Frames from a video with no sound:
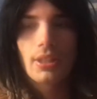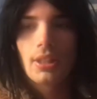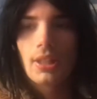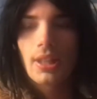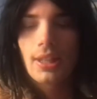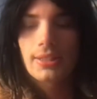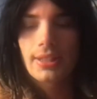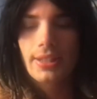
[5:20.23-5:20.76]

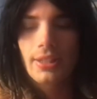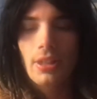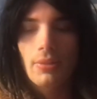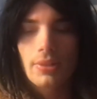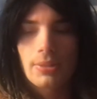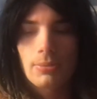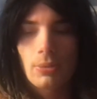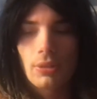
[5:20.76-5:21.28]
because I know
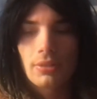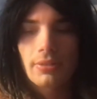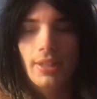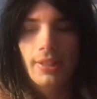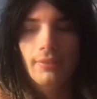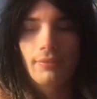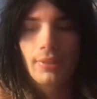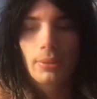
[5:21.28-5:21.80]
it's more
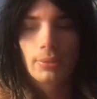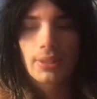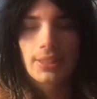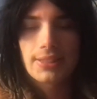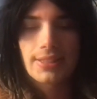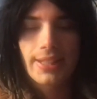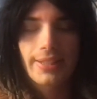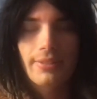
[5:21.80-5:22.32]
crime-filled than
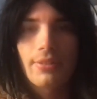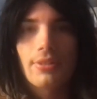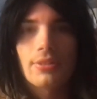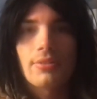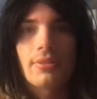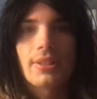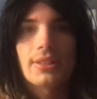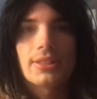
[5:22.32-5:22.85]
St.
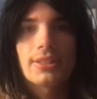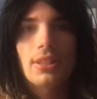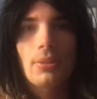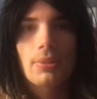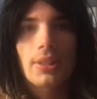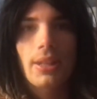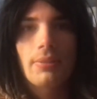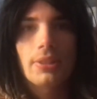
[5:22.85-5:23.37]
Clairsville. So
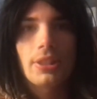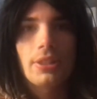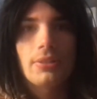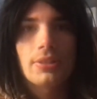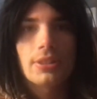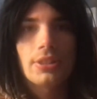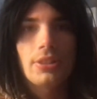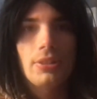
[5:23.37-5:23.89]
what I would
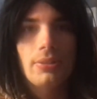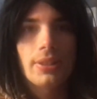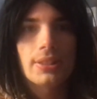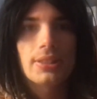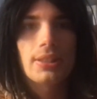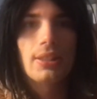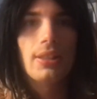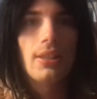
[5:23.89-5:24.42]
used to do is,
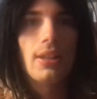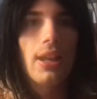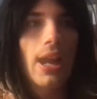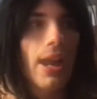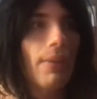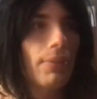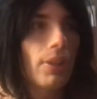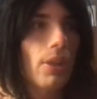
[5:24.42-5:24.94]

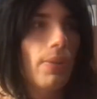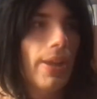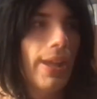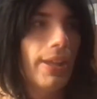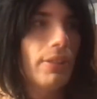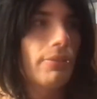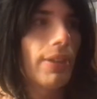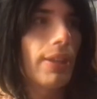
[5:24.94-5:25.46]
I would go ahead
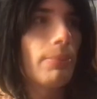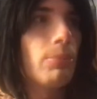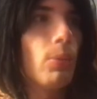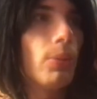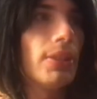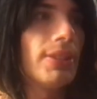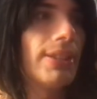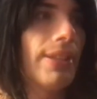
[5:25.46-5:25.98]
and try to pull
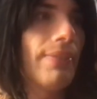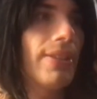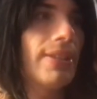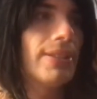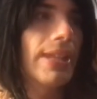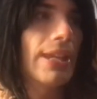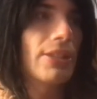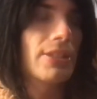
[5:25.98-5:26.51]
in the TV
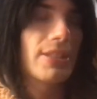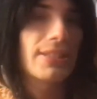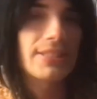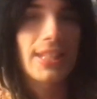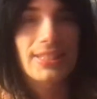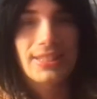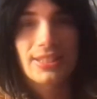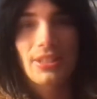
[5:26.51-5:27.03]
stations, because
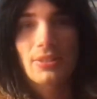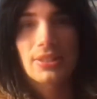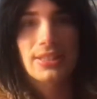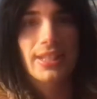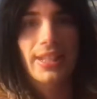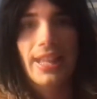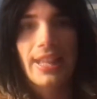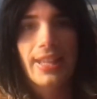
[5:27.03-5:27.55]
that's the closest
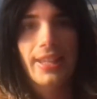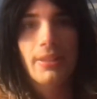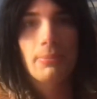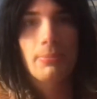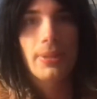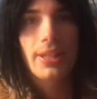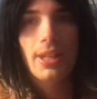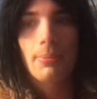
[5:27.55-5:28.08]
I could get,
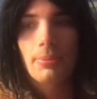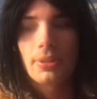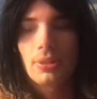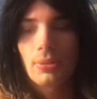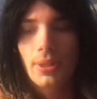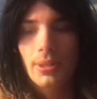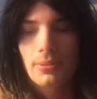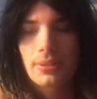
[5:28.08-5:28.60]
being up in
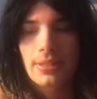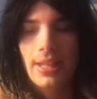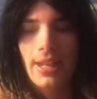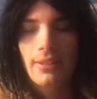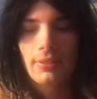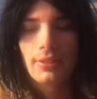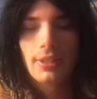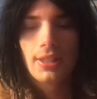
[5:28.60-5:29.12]

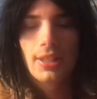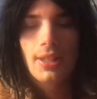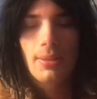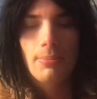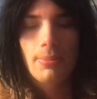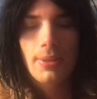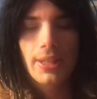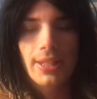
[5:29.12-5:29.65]
Doylestown.
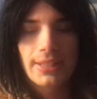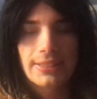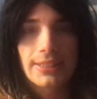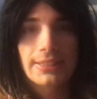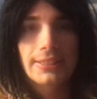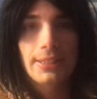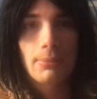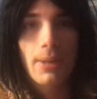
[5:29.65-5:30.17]
Being
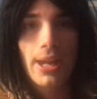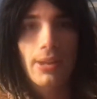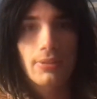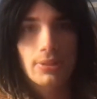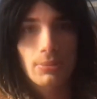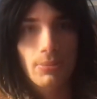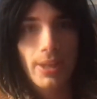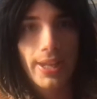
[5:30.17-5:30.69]
60 miles
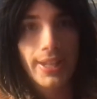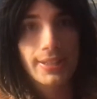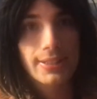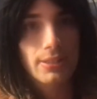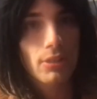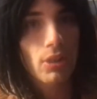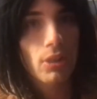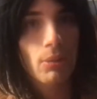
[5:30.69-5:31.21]
away is a
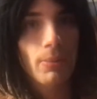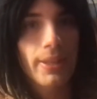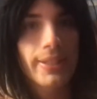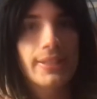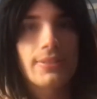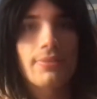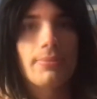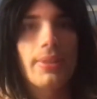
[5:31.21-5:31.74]
long ways
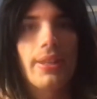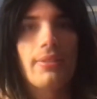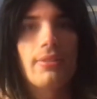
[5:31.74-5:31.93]
from there.